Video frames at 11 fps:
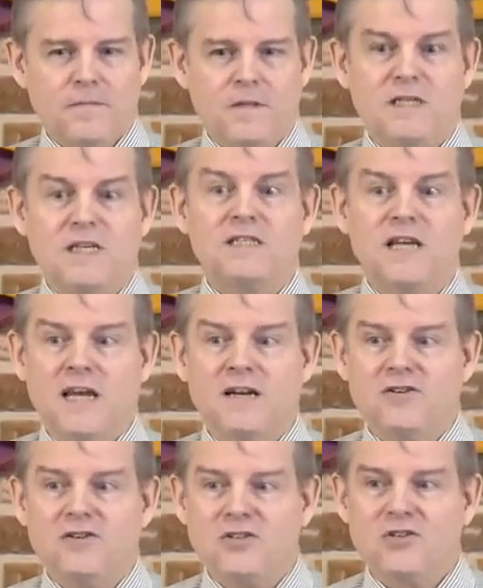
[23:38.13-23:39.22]
The
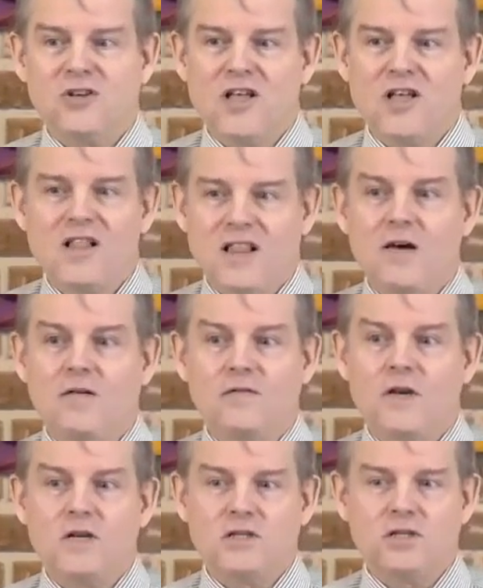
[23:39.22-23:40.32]
dictators
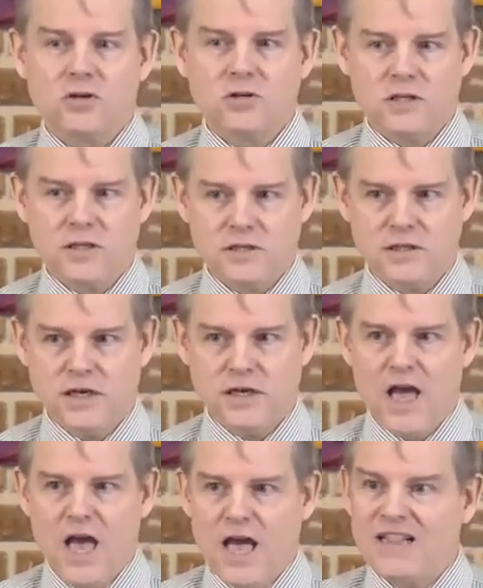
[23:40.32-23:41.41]
love certainty
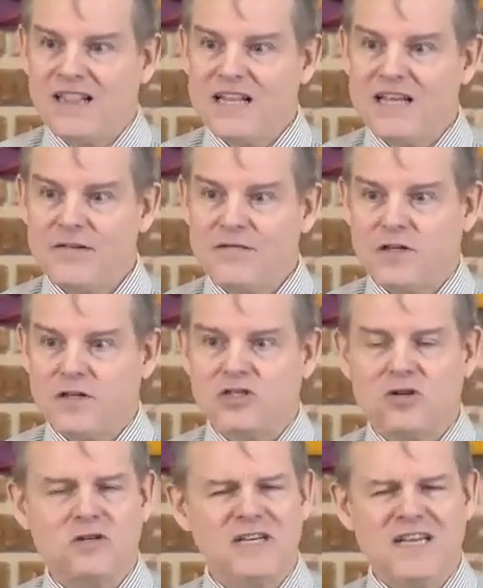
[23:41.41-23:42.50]
and live on
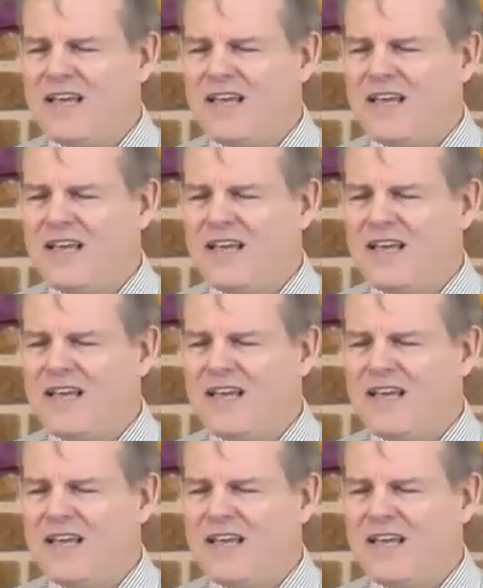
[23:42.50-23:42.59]
certainty,